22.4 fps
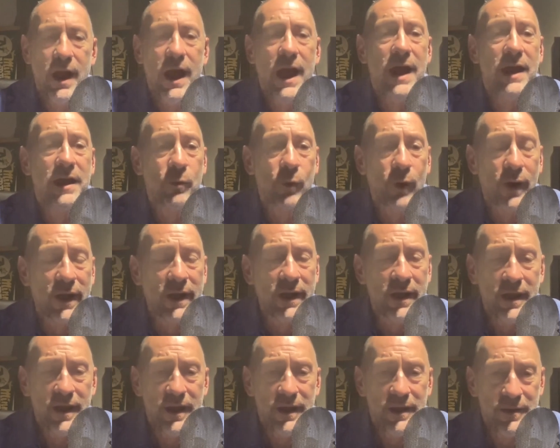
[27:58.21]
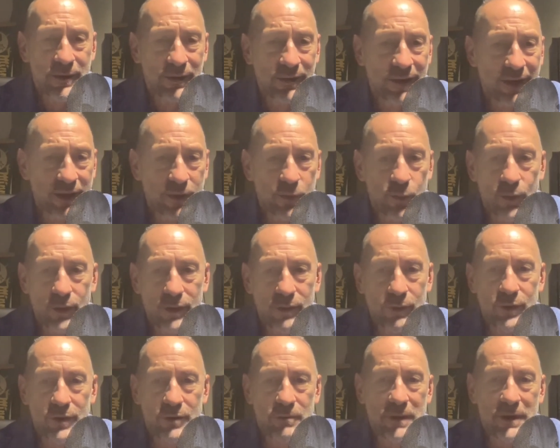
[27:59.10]
Anyway, you're like,
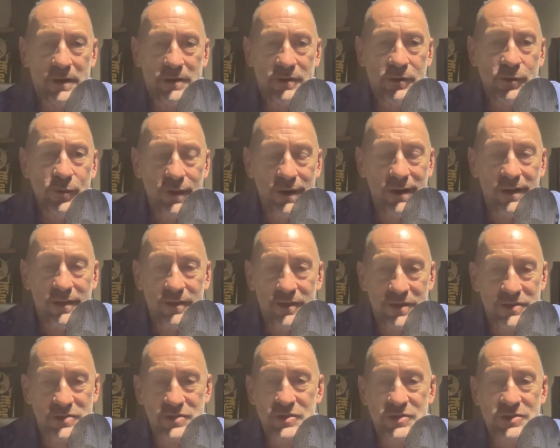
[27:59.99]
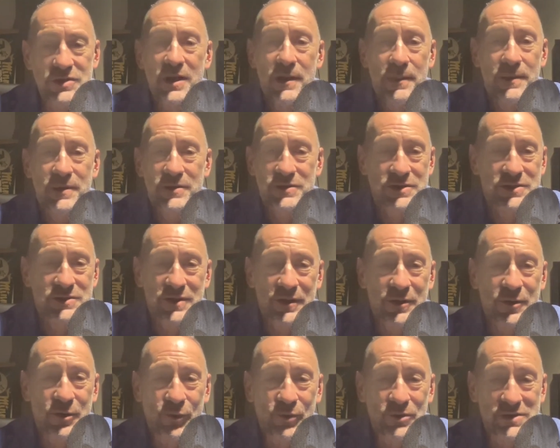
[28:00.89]
what am I doing? This is the
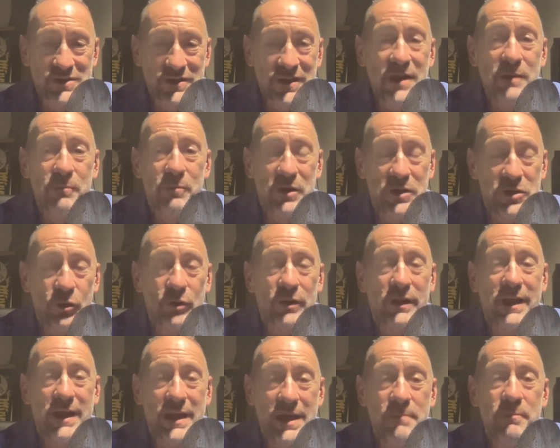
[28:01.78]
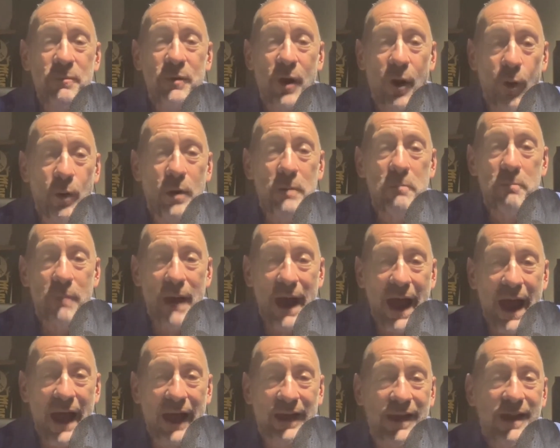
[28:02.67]
coolest thing, but you'll keep going
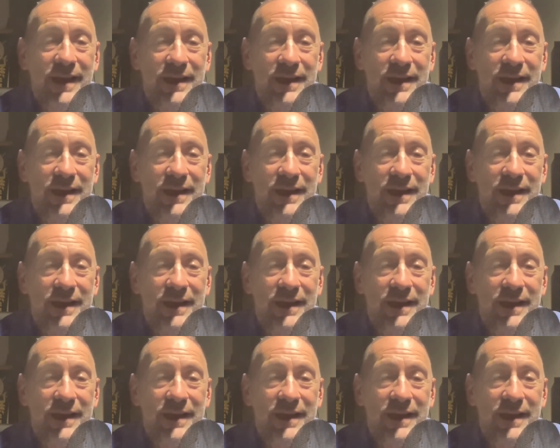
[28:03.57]
back.